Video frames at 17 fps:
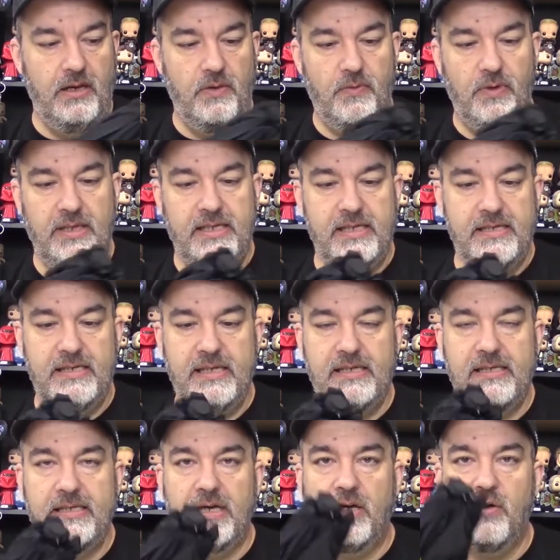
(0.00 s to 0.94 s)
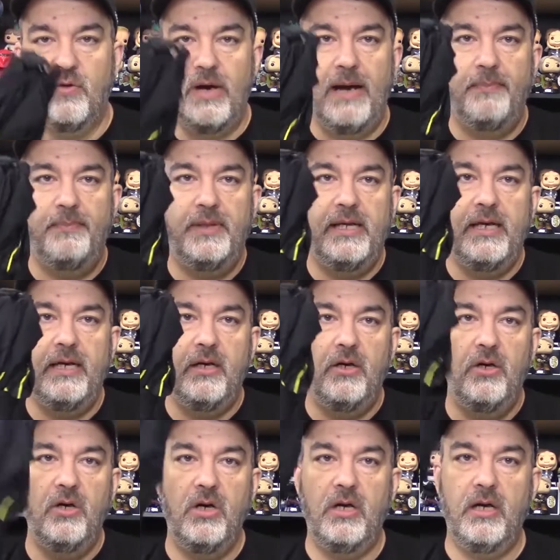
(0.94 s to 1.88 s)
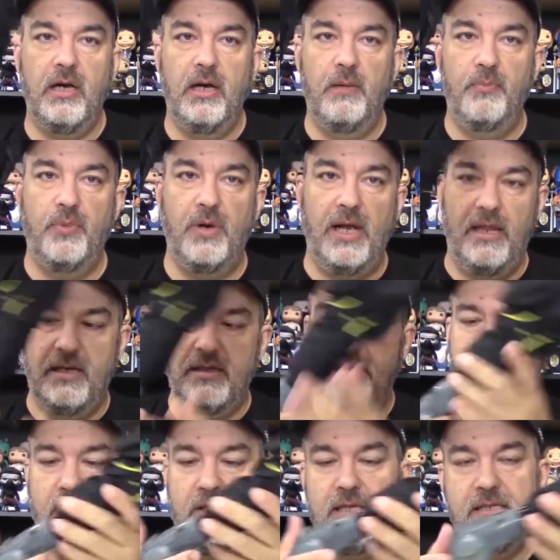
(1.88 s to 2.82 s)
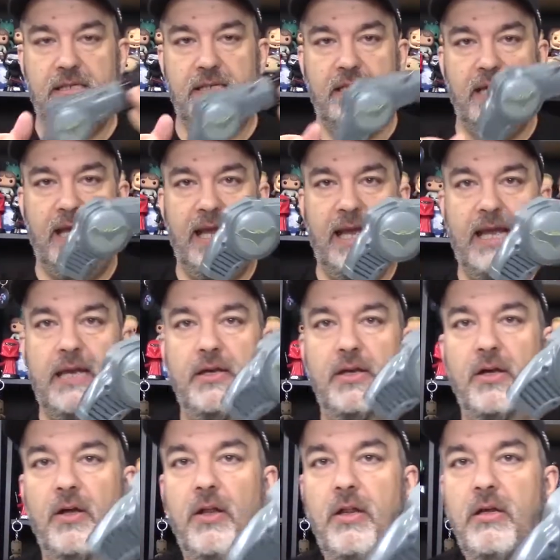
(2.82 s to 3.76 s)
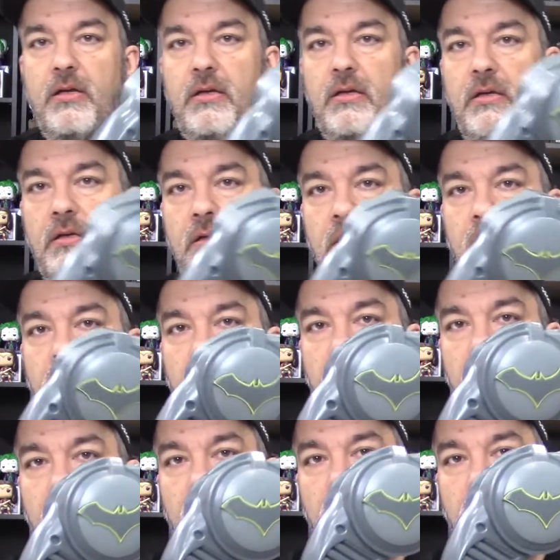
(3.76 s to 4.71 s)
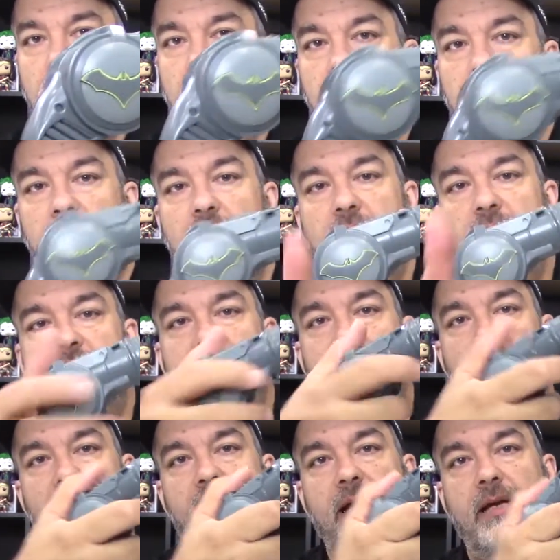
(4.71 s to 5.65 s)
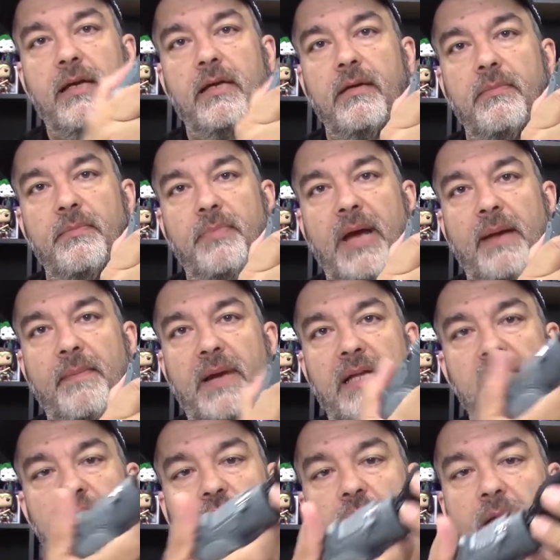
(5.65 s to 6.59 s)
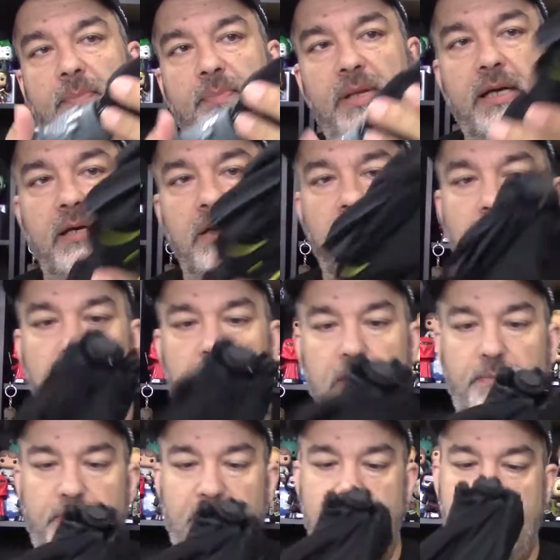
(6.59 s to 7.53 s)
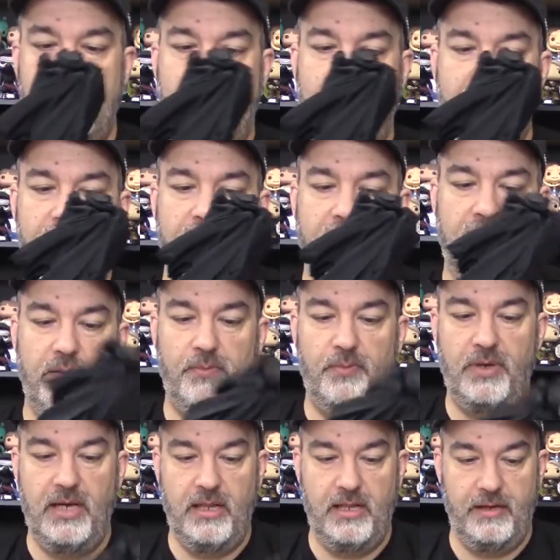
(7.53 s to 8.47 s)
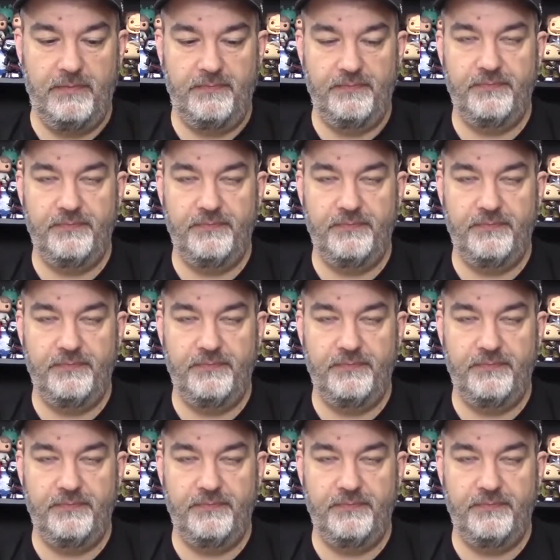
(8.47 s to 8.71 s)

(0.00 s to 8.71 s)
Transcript: What this is a grappling hook umbrella. So you see the handle looks like Batman's grappling hook, but it's actually an umbrella.